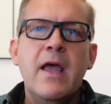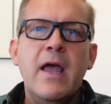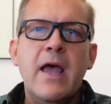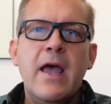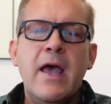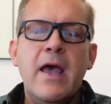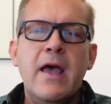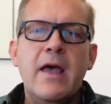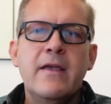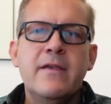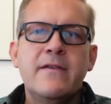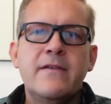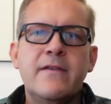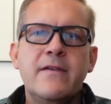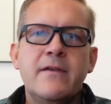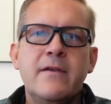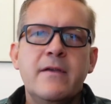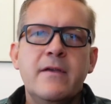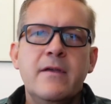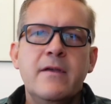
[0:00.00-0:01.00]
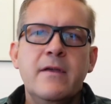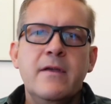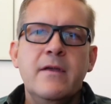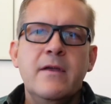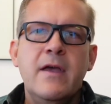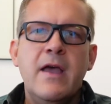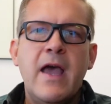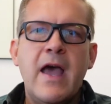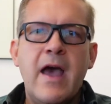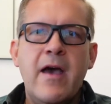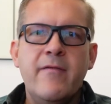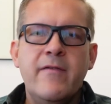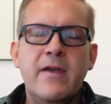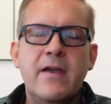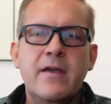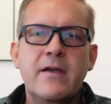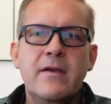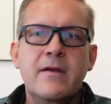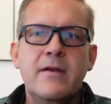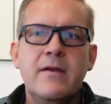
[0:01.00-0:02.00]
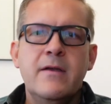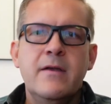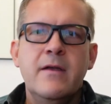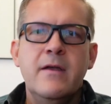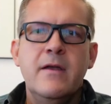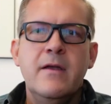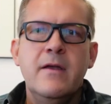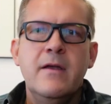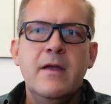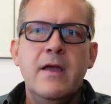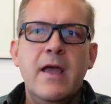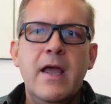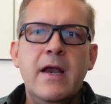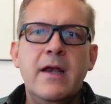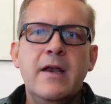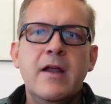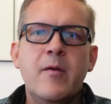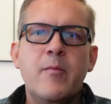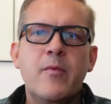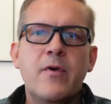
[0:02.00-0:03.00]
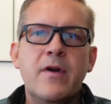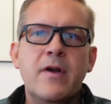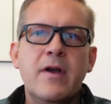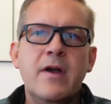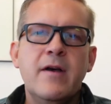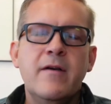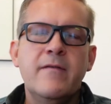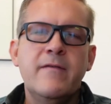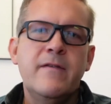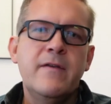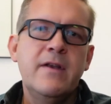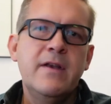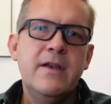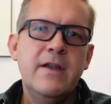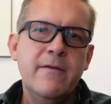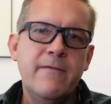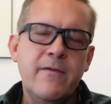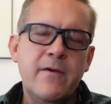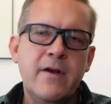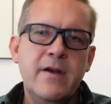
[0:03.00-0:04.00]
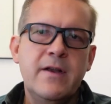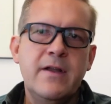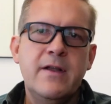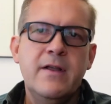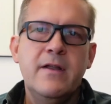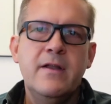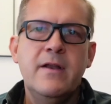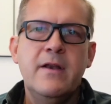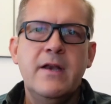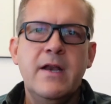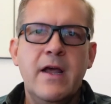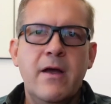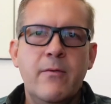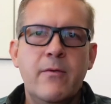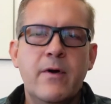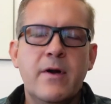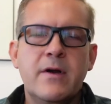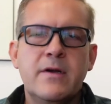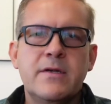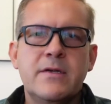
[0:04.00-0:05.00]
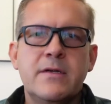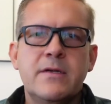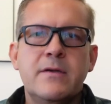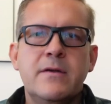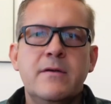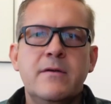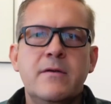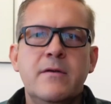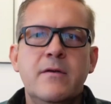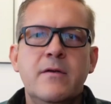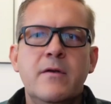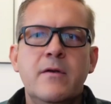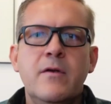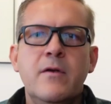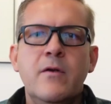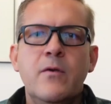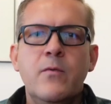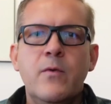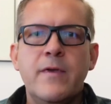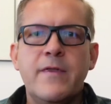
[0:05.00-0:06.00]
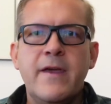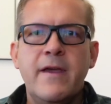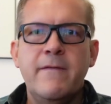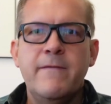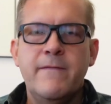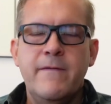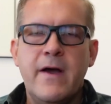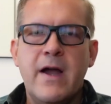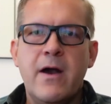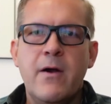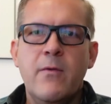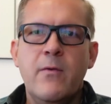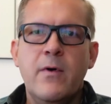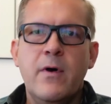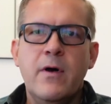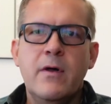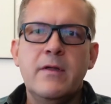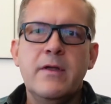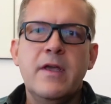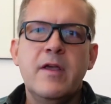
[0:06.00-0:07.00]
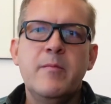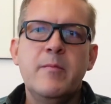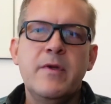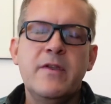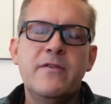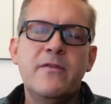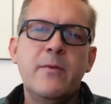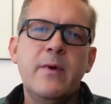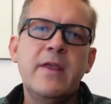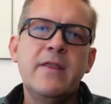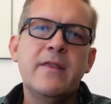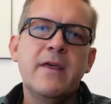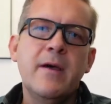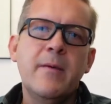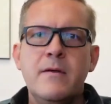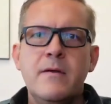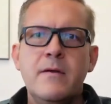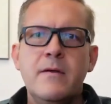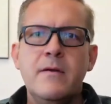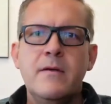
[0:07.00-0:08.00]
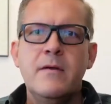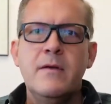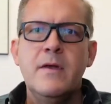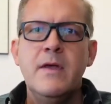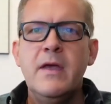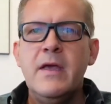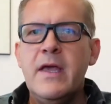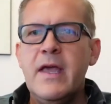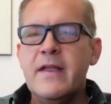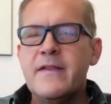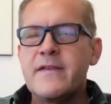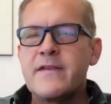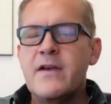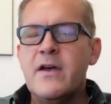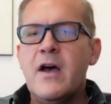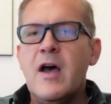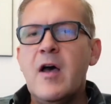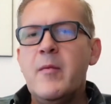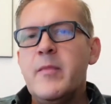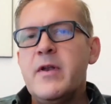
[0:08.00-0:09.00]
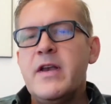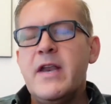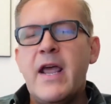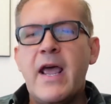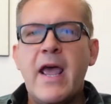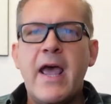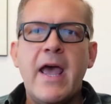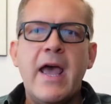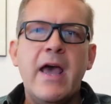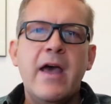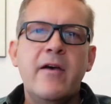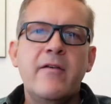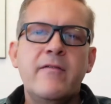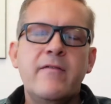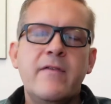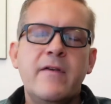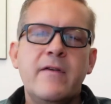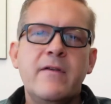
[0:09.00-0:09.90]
as having a number of different networks with a firewall in between them. It's common to have